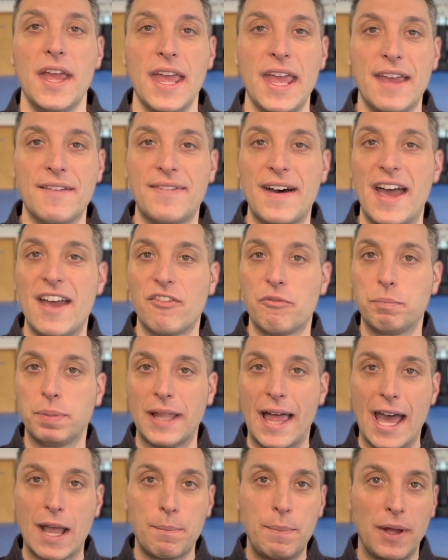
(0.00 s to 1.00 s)
If I have
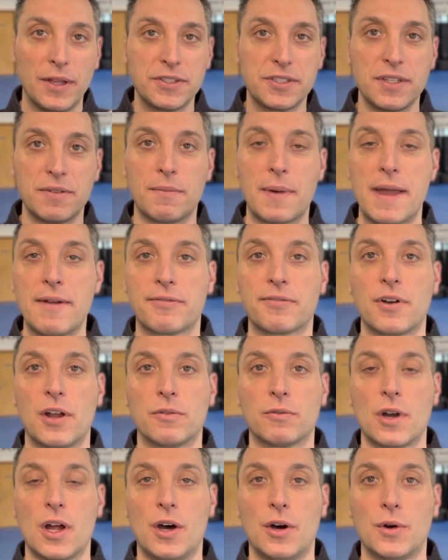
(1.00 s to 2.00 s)
black belts in my
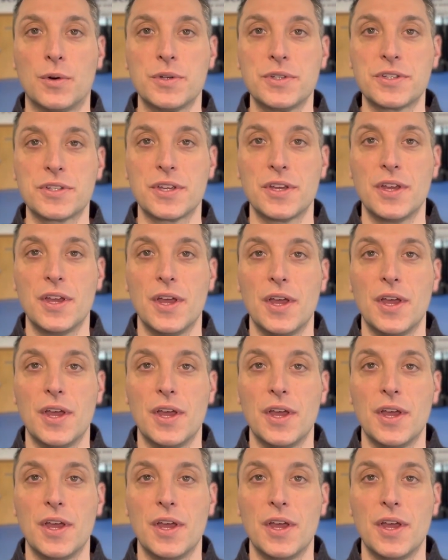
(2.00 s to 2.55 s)
front rows,